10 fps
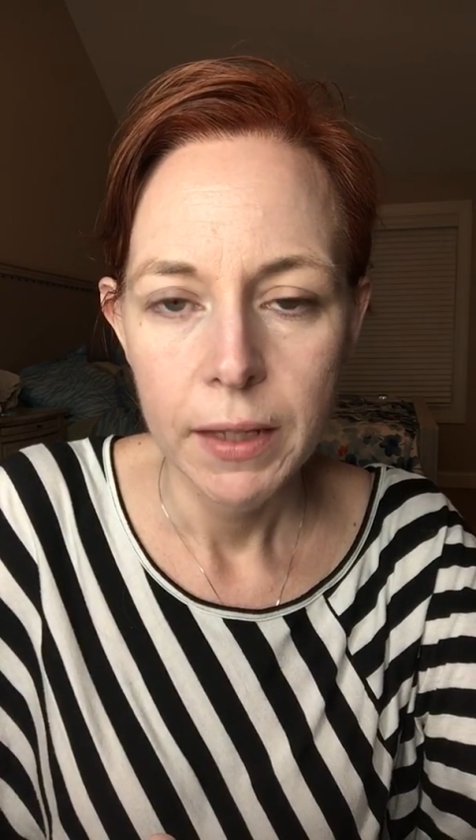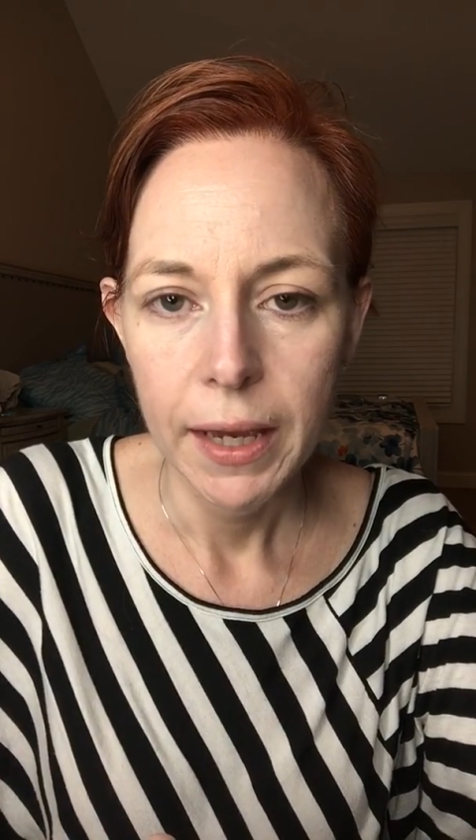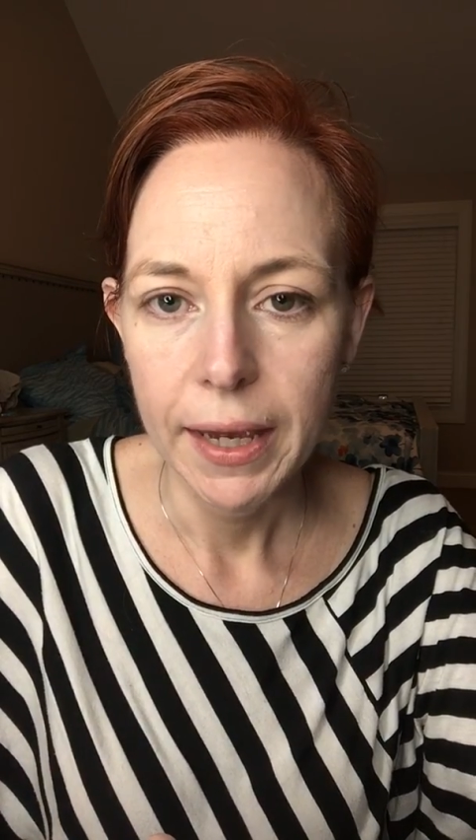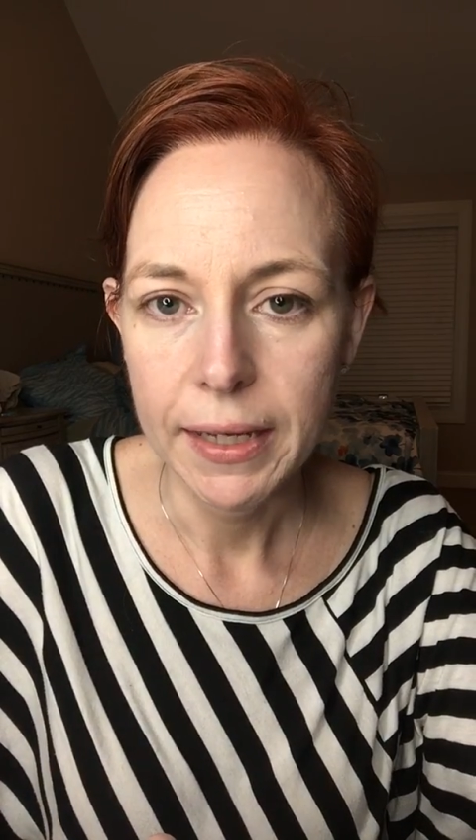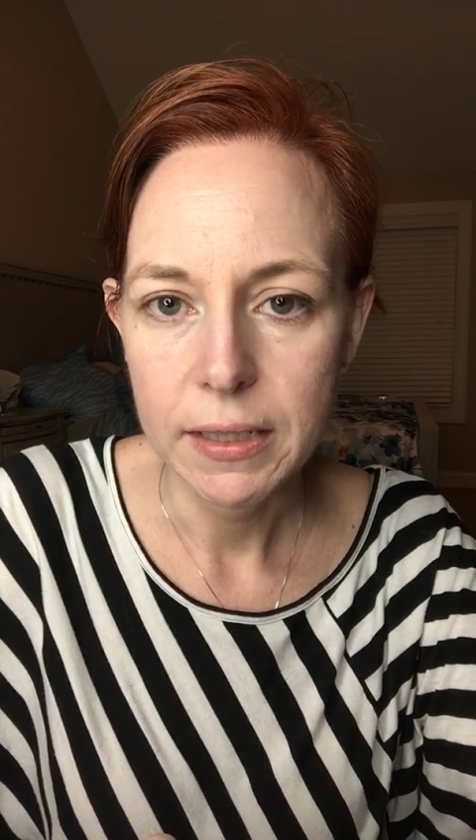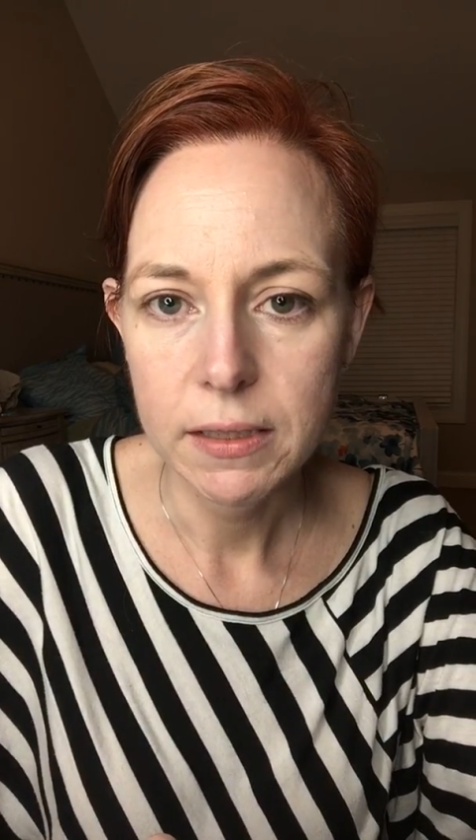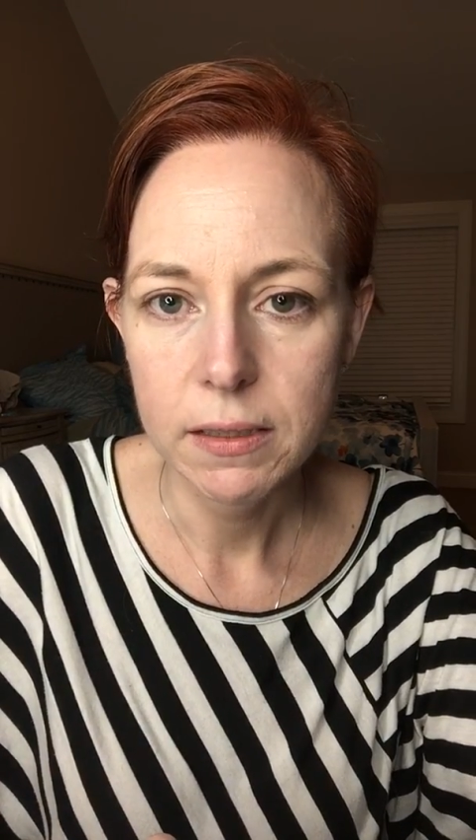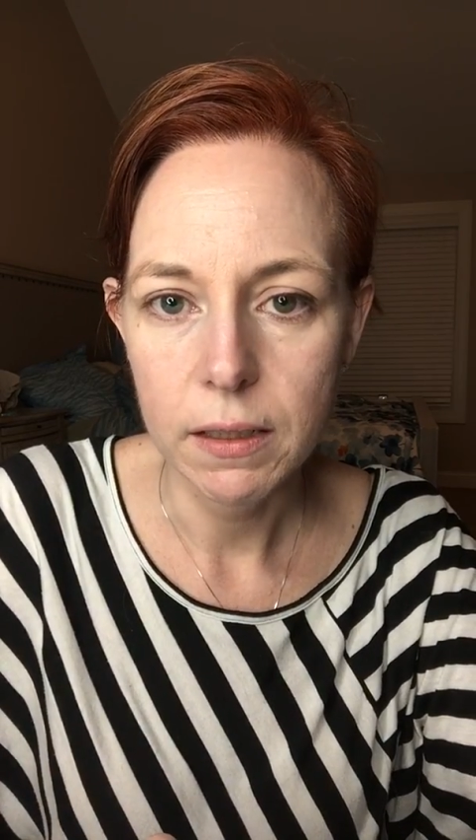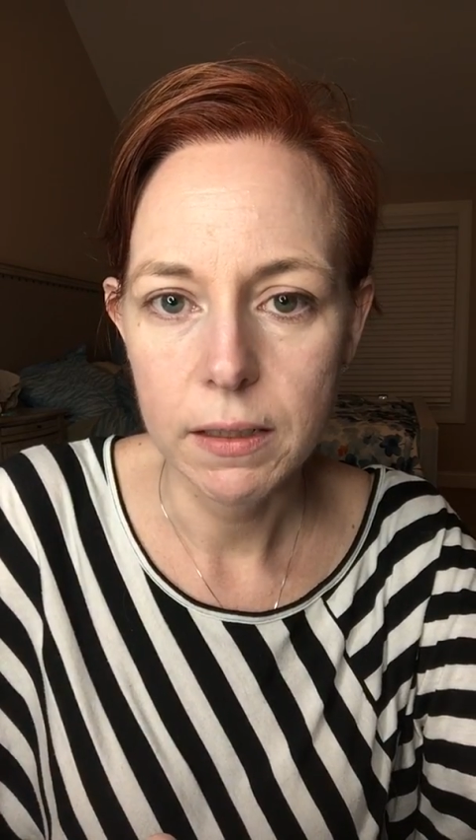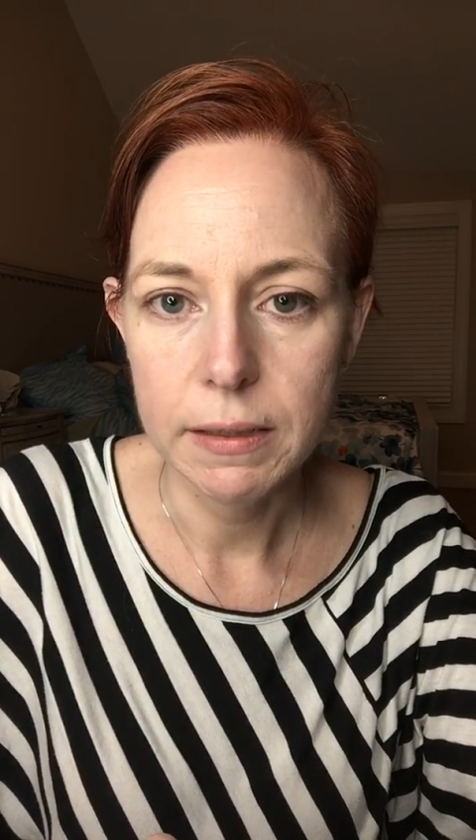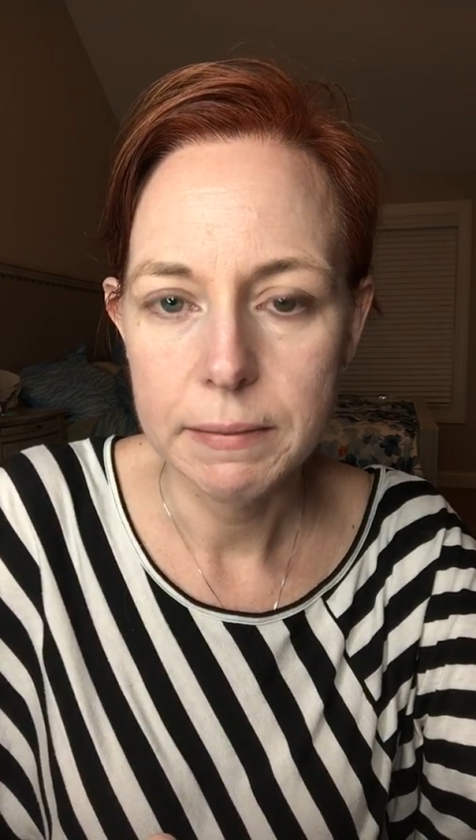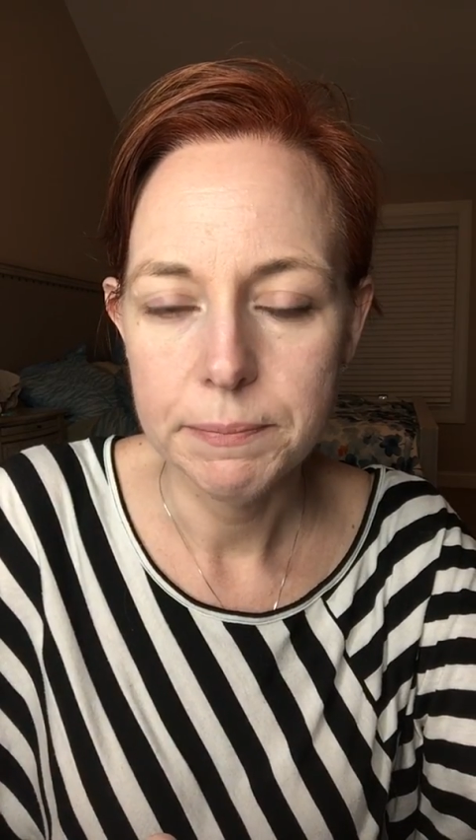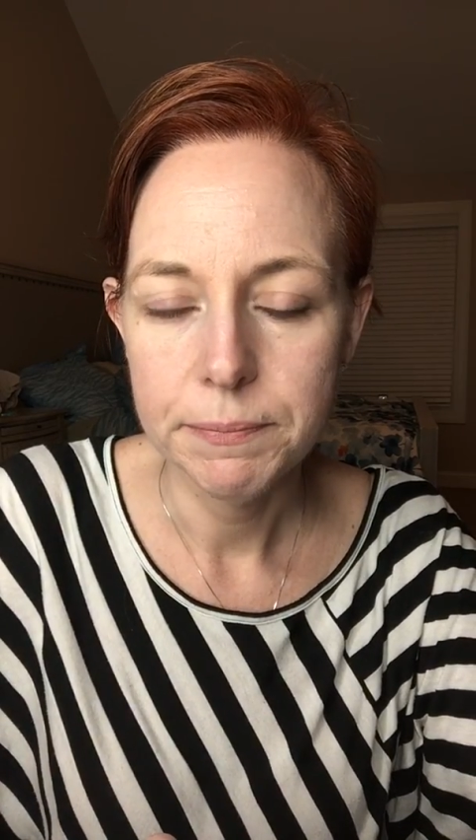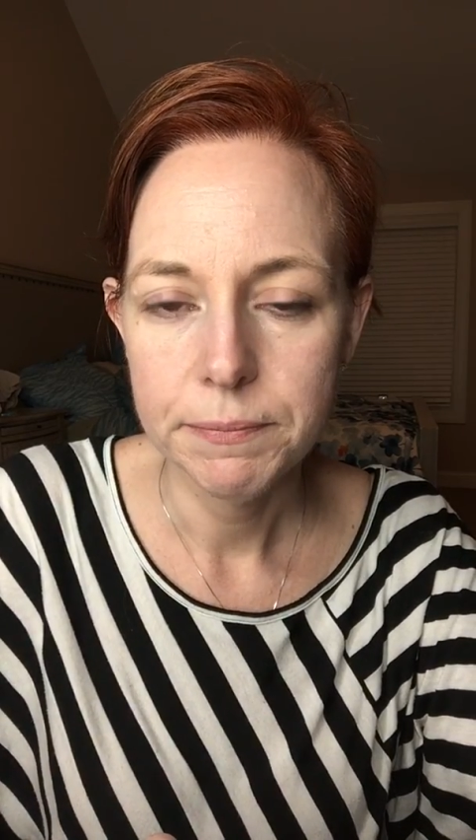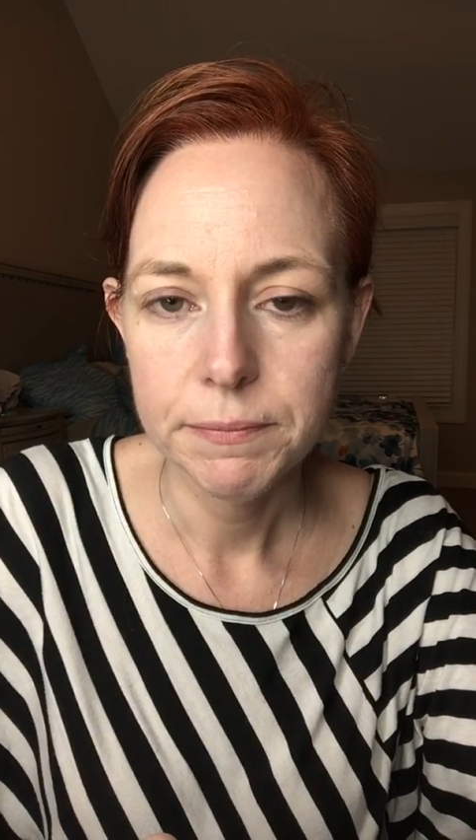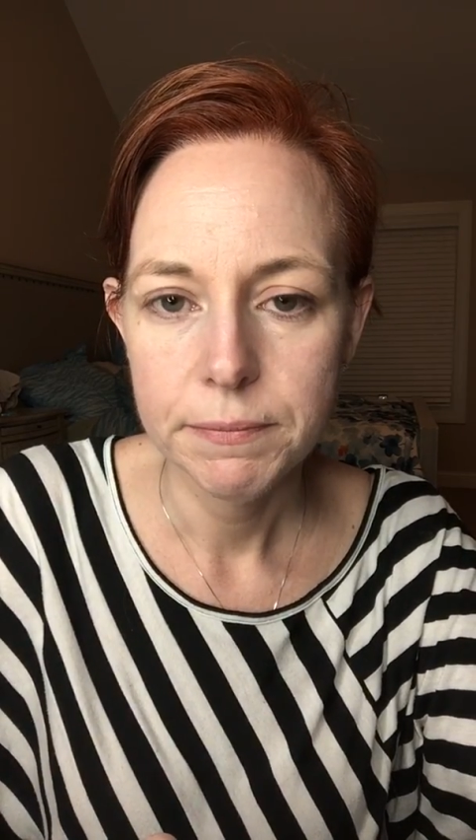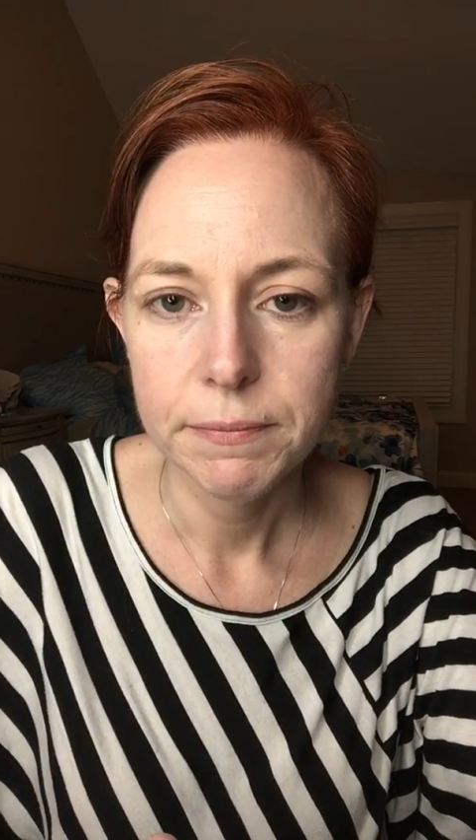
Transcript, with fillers: hates um,